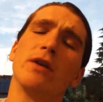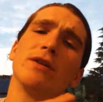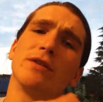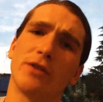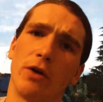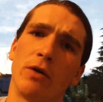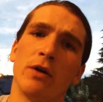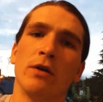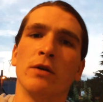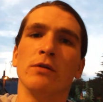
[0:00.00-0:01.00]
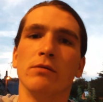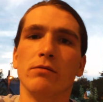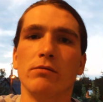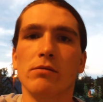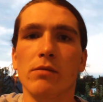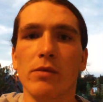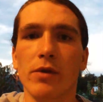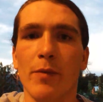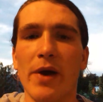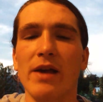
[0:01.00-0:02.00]
So,
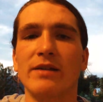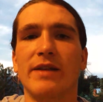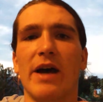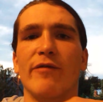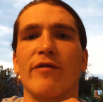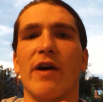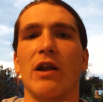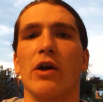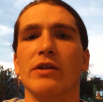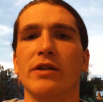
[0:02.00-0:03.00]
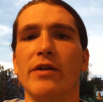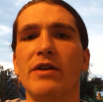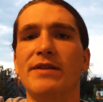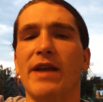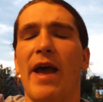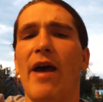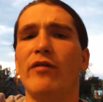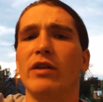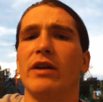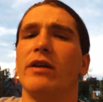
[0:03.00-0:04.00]
the best diet for fat loss. Now this is a
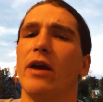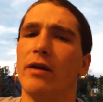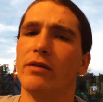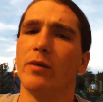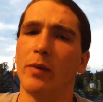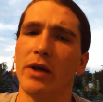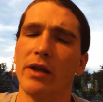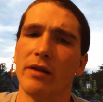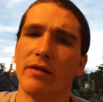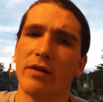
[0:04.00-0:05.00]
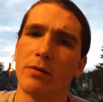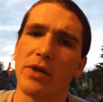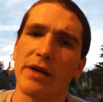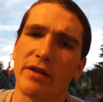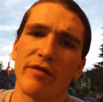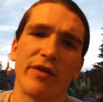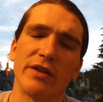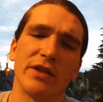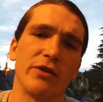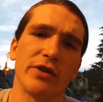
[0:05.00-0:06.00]
heavily debated subject in the
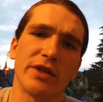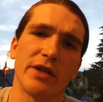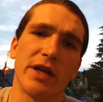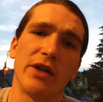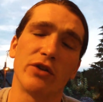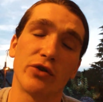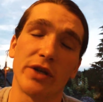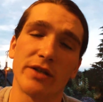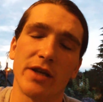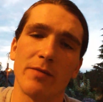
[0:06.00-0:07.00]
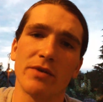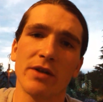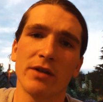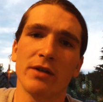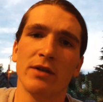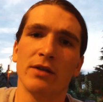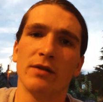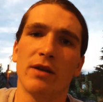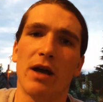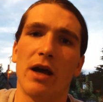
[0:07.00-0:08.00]
fitness industry it seems,
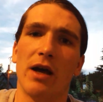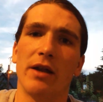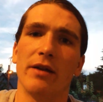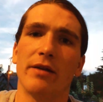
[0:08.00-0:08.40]
and